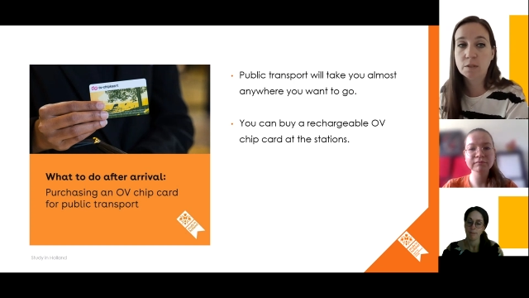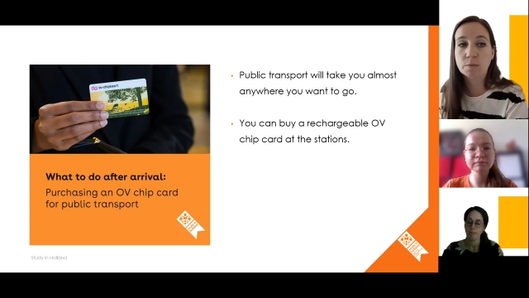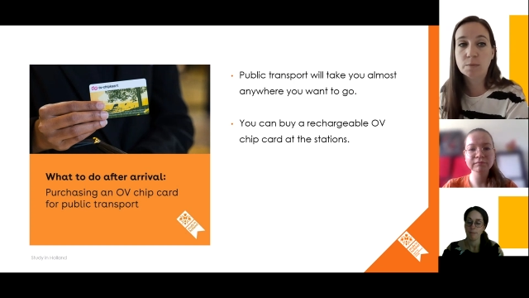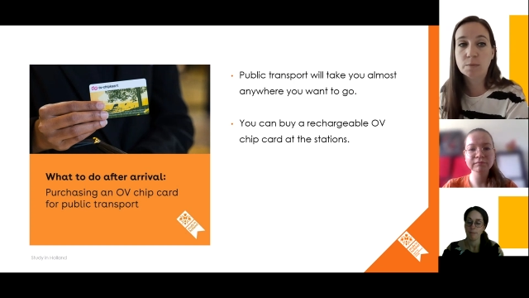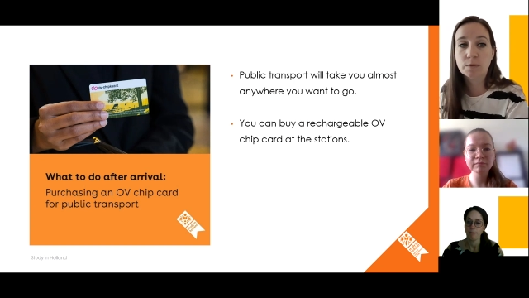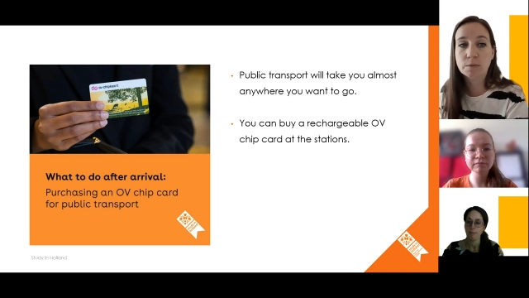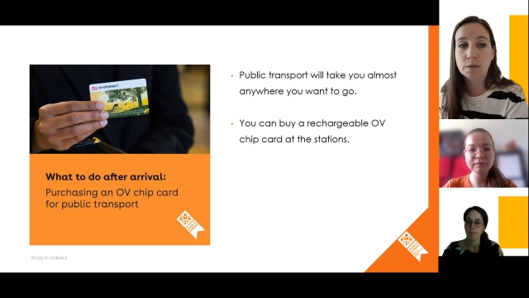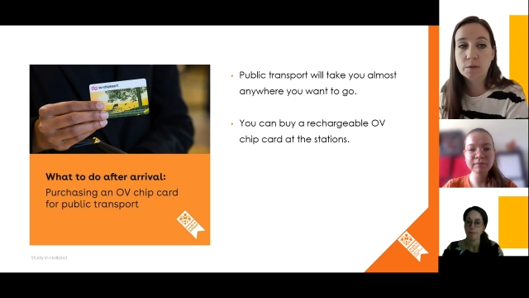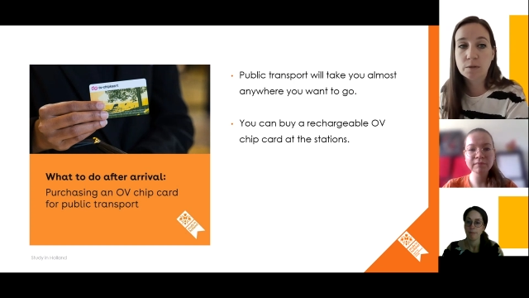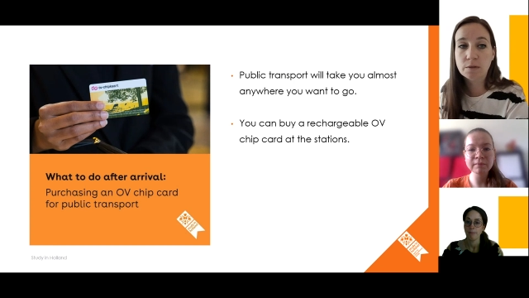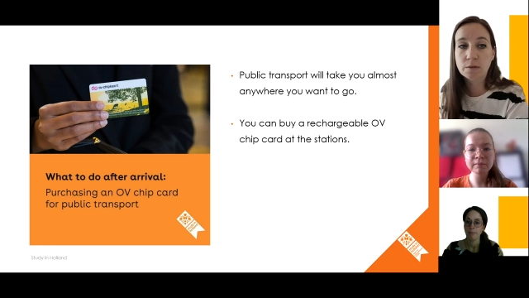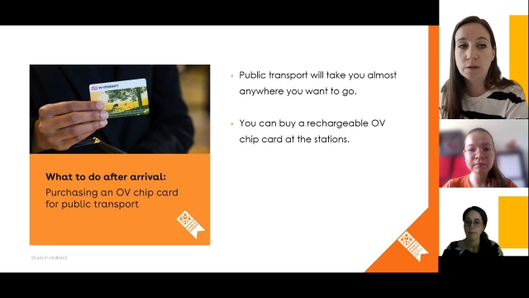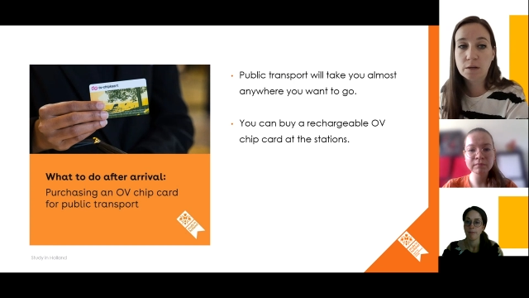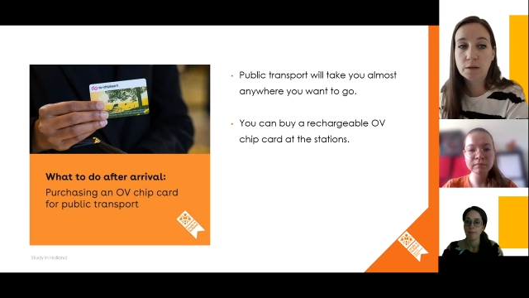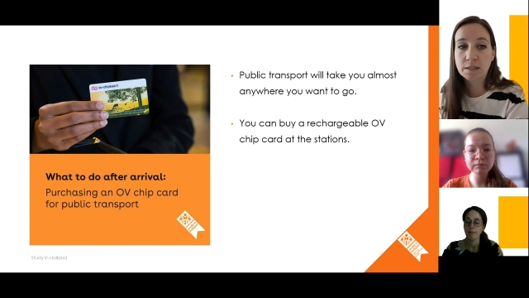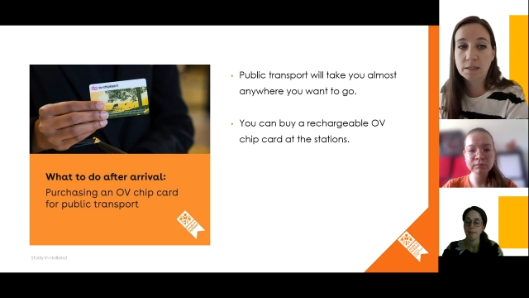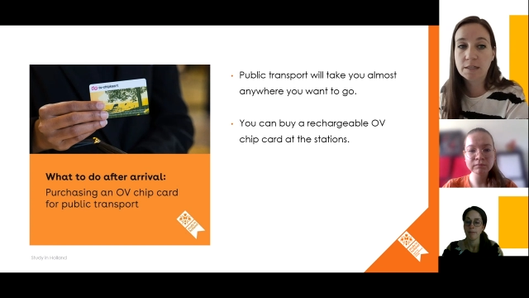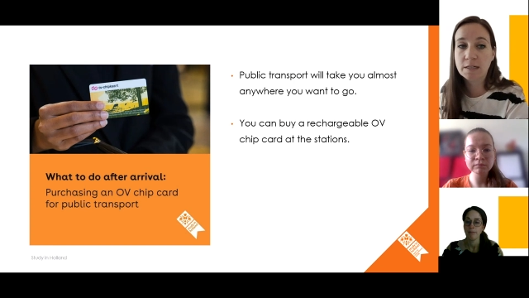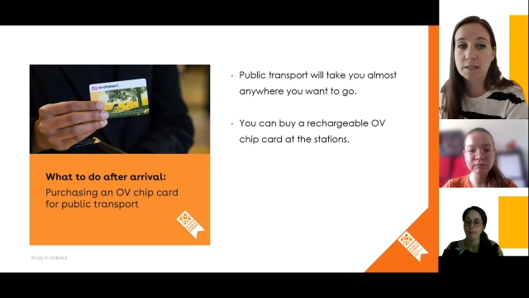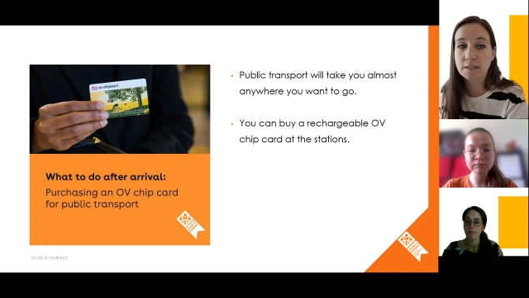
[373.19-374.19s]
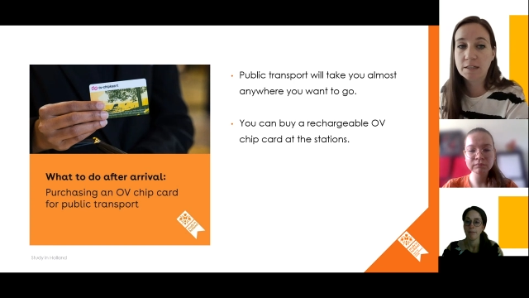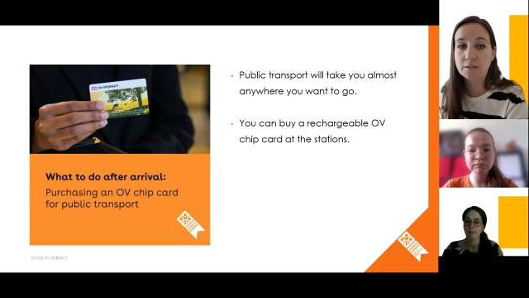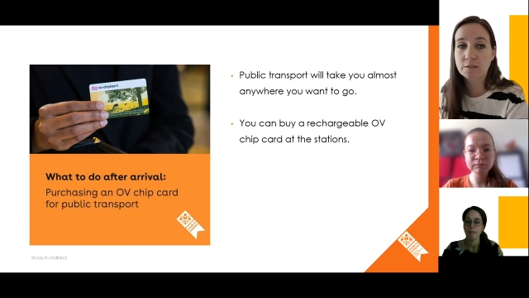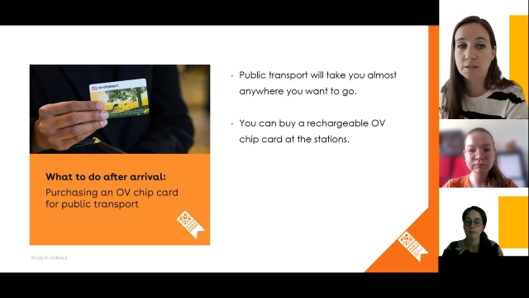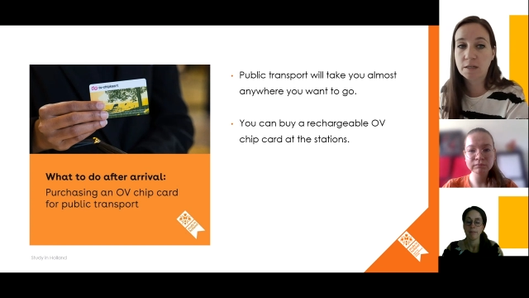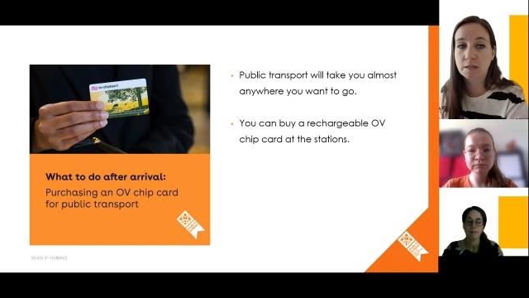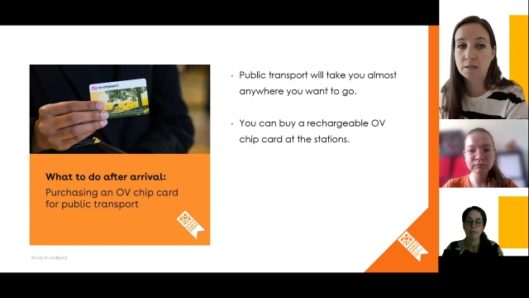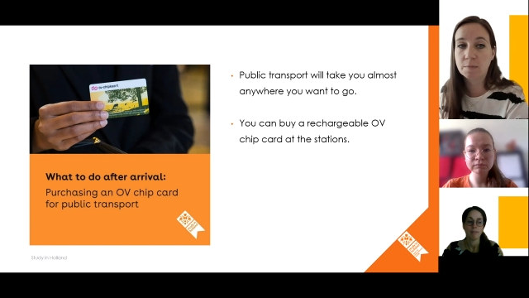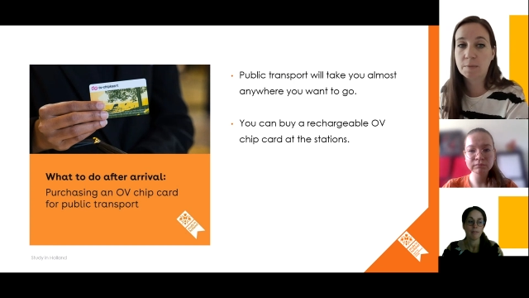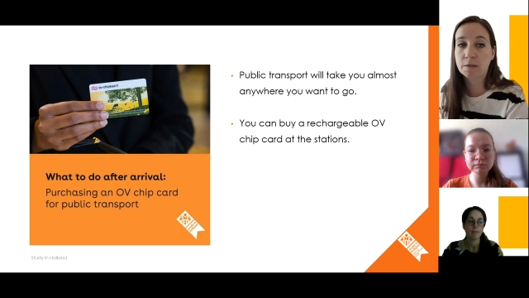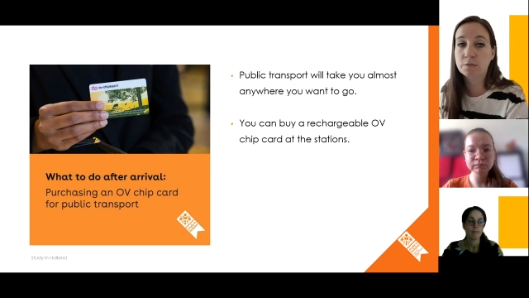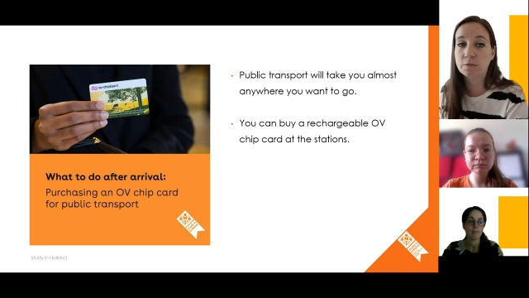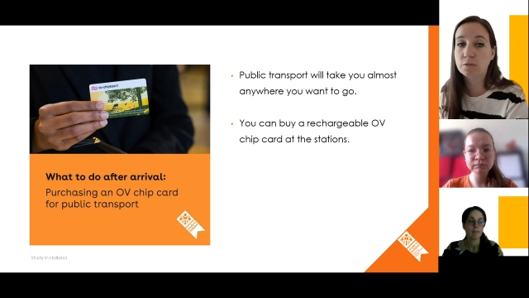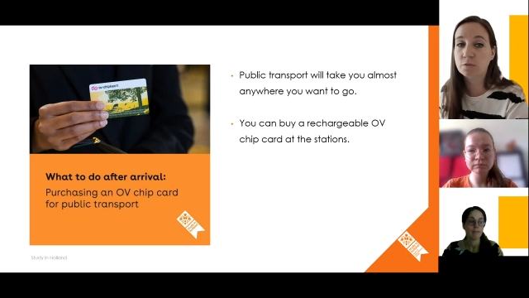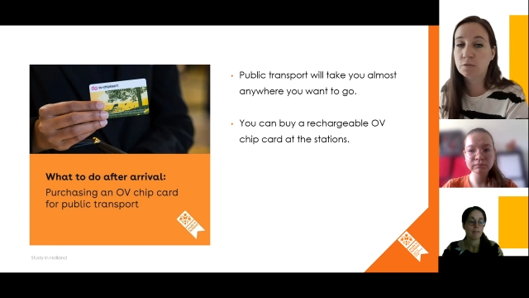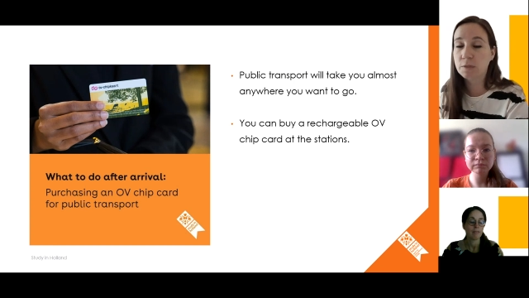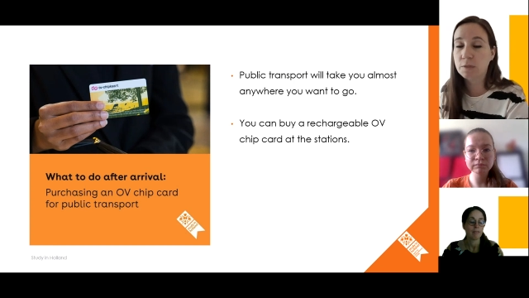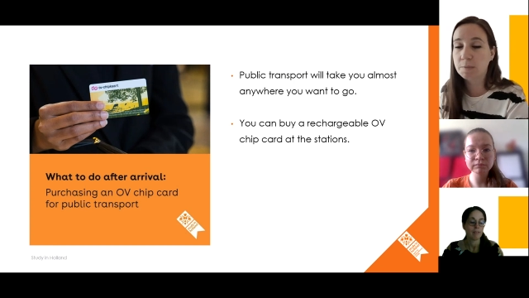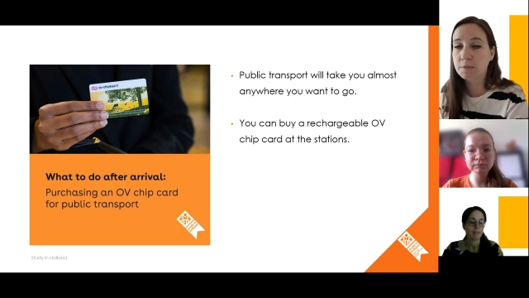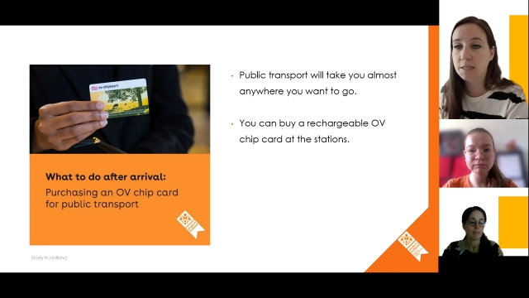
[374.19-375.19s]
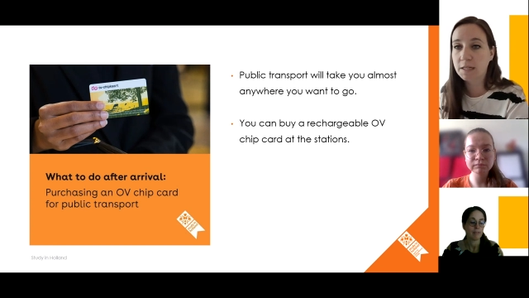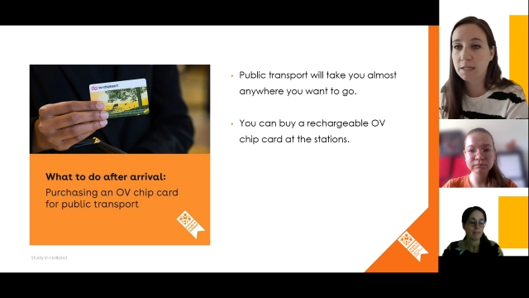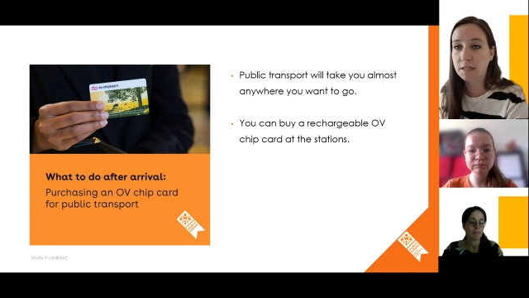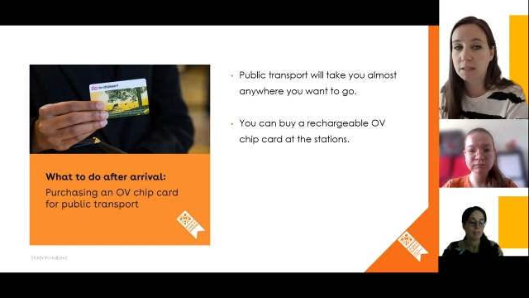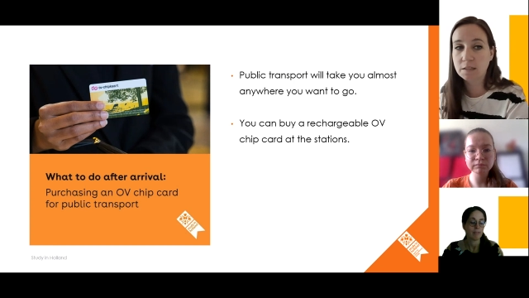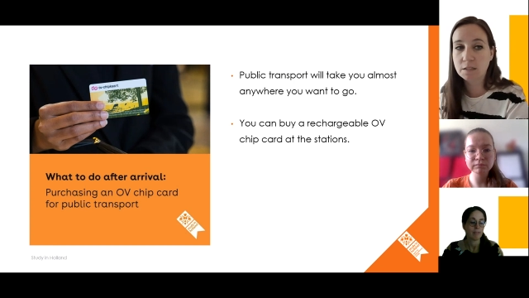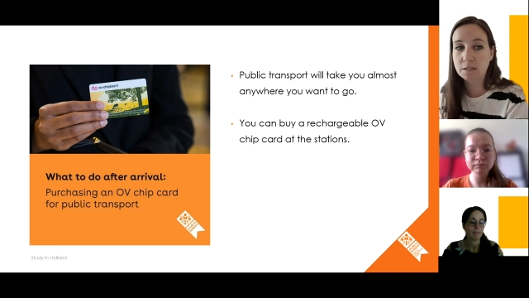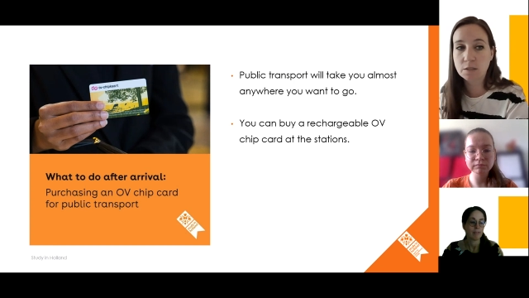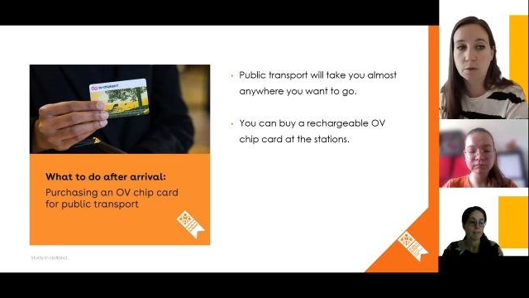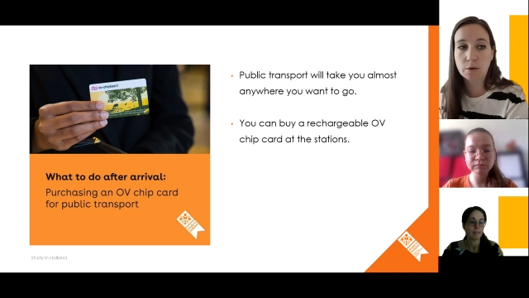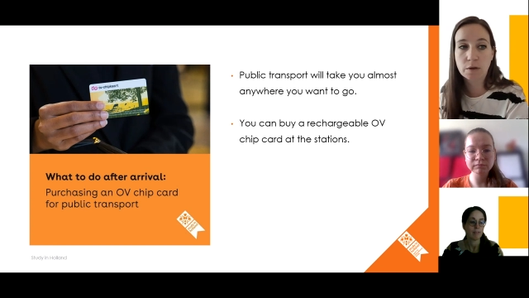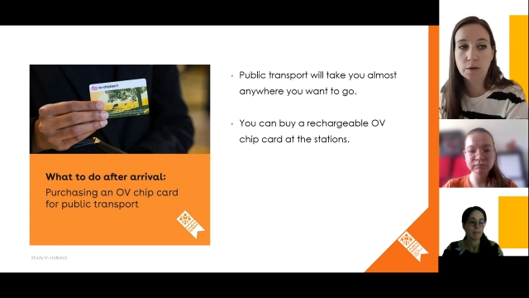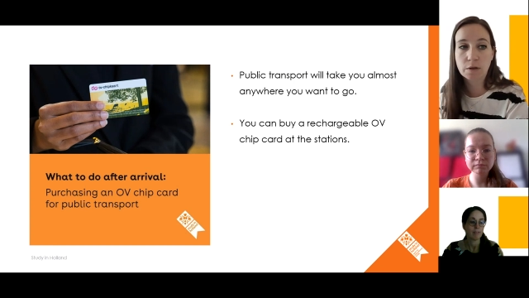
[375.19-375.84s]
you will no longer need to think about strip tickets